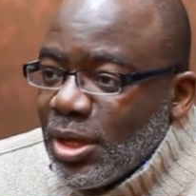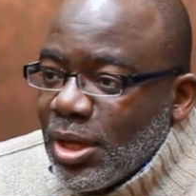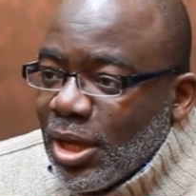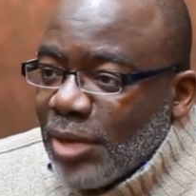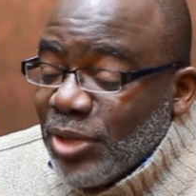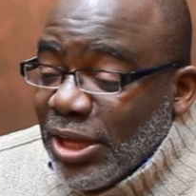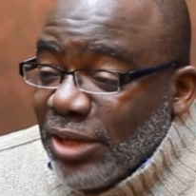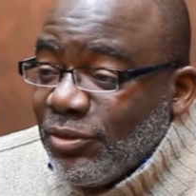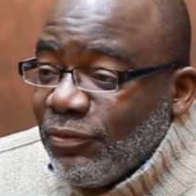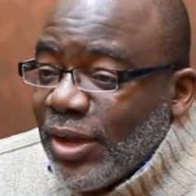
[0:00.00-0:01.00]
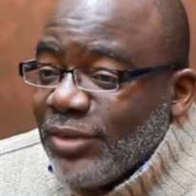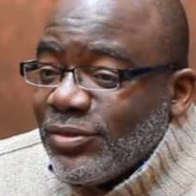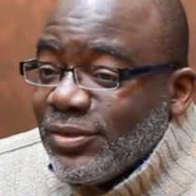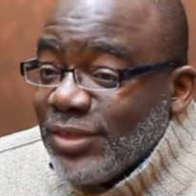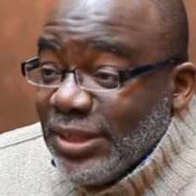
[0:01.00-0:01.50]
The interface
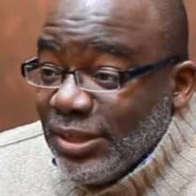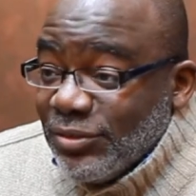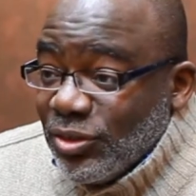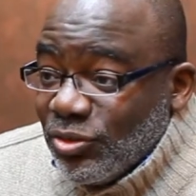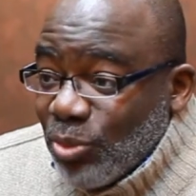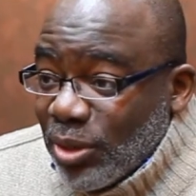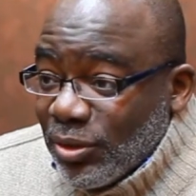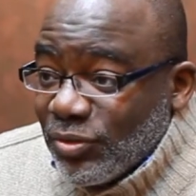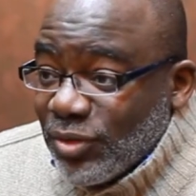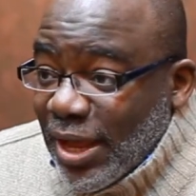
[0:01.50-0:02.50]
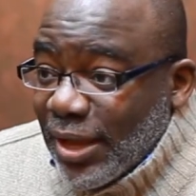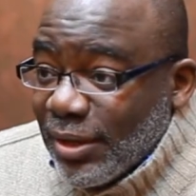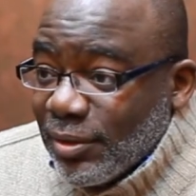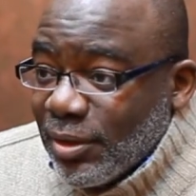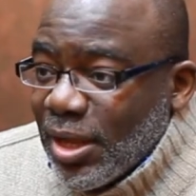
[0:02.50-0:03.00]
is easy to
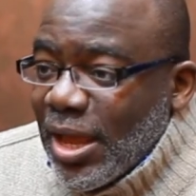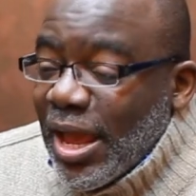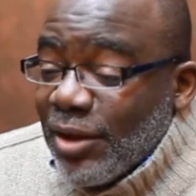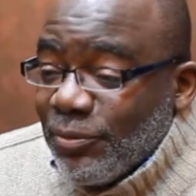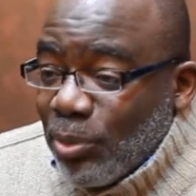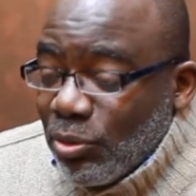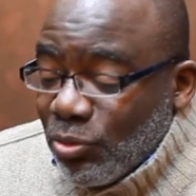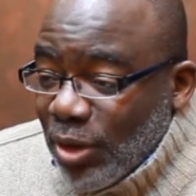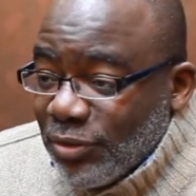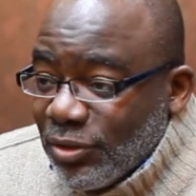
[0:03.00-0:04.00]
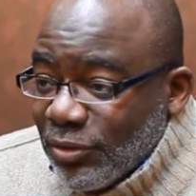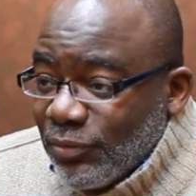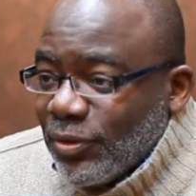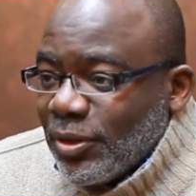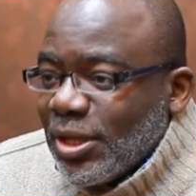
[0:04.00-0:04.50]
understand and progressive.
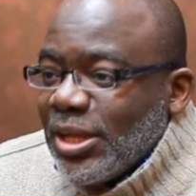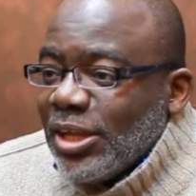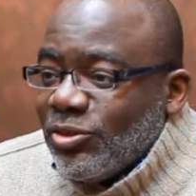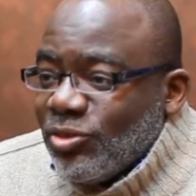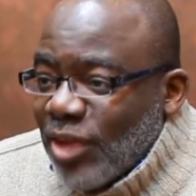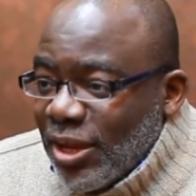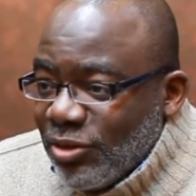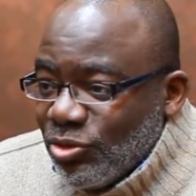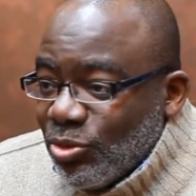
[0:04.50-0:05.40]
It takes